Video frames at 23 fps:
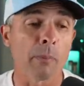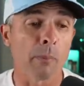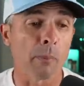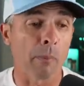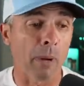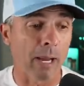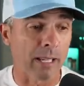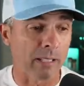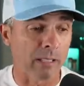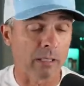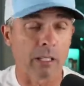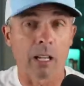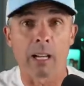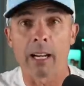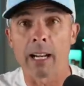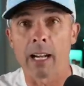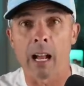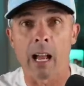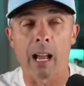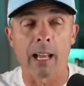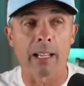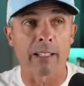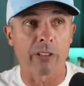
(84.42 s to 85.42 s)
My son
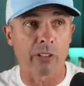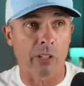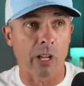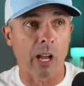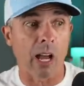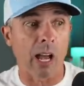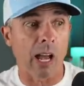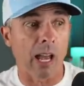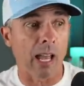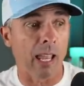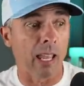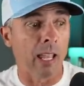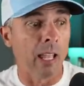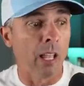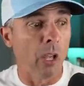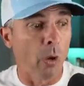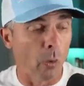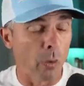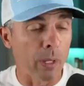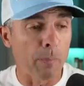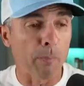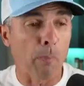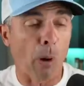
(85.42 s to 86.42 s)
and I, Sky,
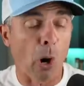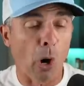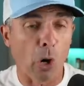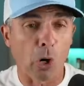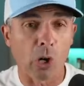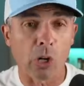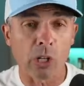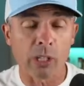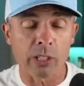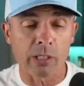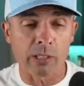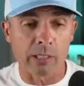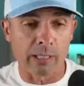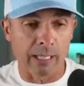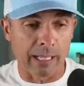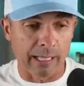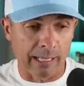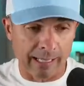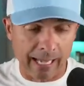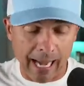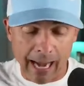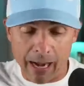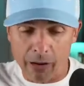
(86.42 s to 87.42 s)
we parked
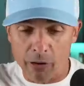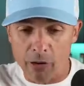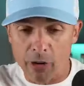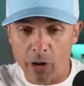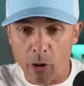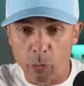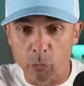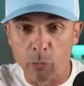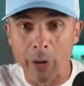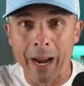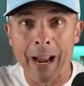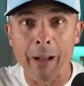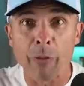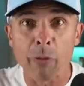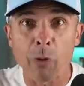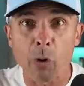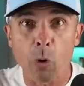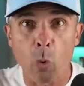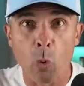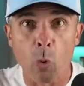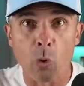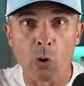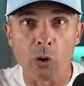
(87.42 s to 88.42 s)
down around the
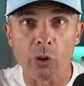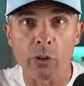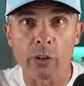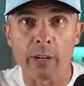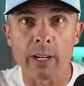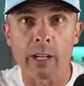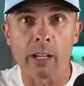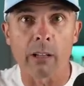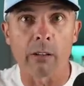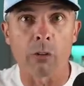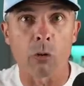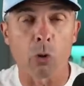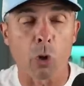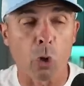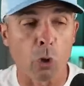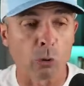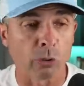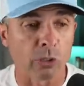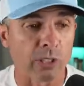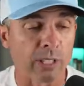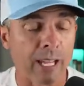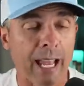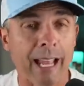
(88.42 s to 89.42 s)
corner in a little
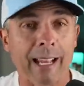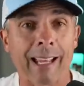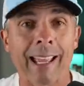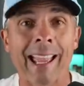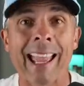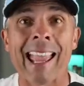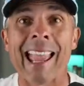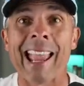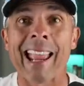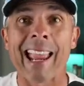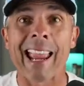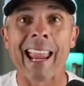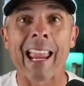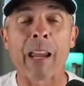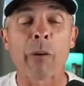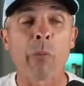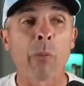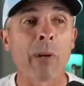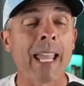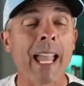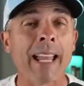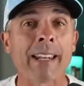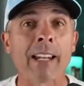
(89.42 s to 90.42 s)
cul-de-sac and
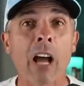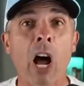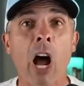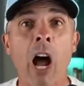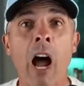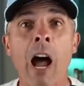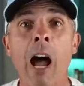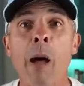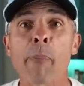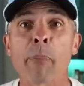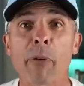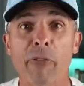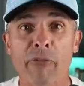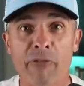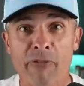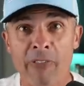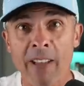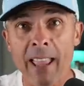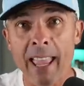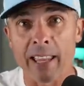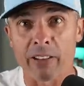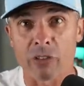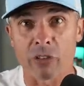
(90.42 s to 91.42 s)
we had to hop a
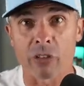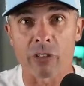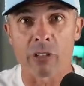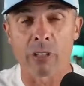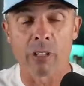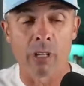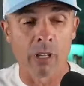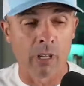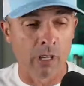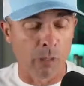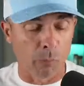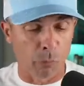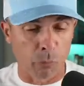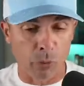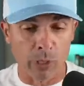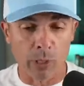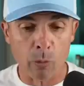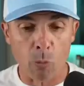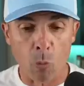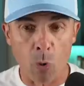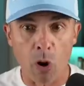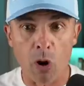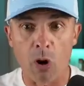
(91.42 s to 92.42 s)
fence,
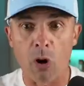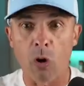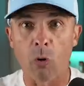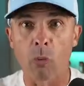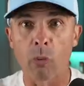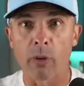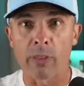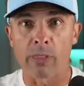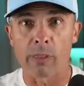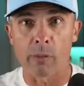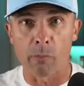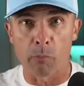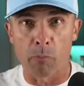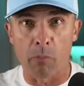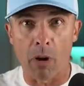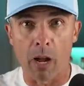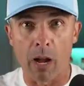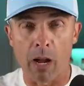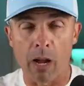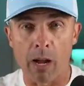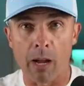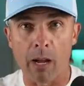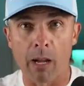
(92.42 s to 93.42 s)
brick wall with
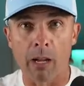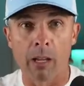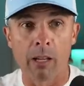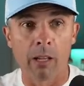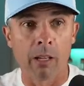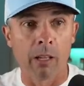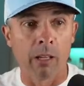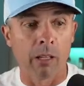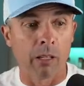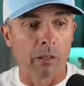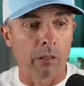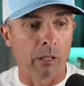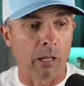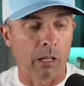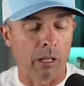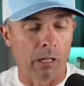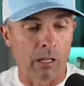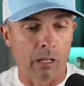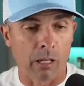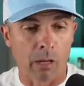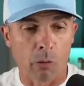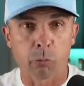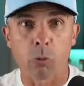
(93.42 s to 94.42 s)
wrought
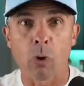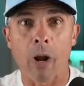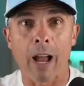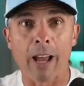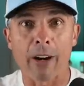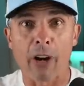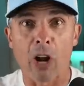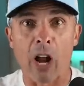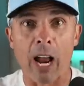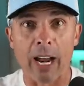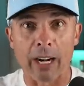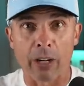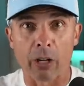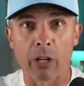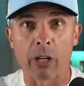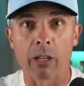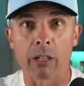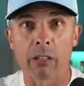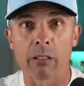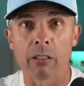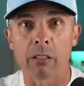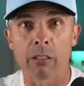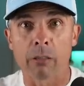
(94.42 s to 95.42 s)

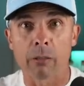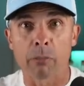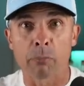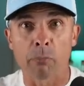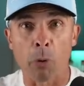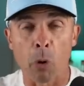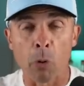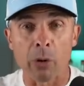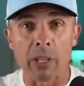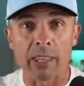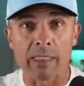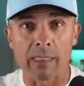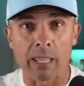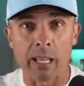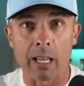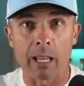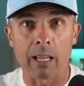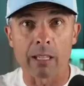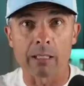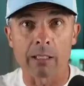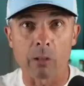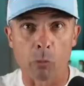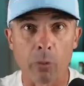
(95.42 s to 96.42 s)
iron pokey
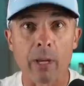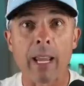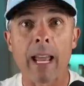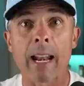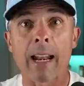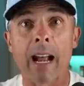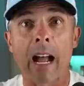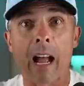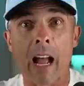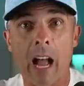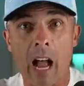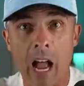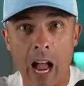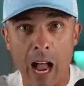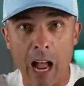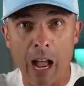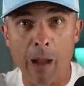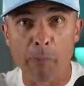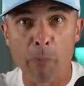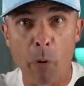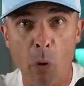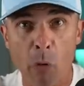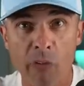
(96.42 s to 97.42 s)
things. And we had to
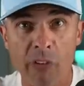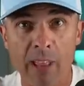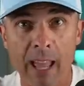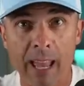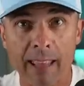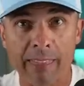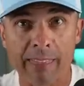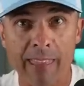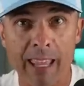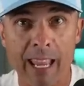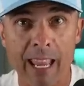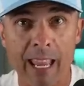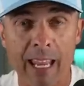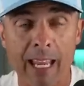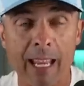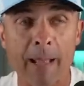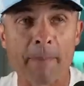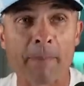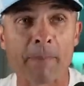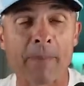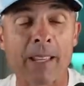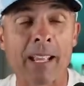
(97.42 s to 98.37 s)
hop over that thing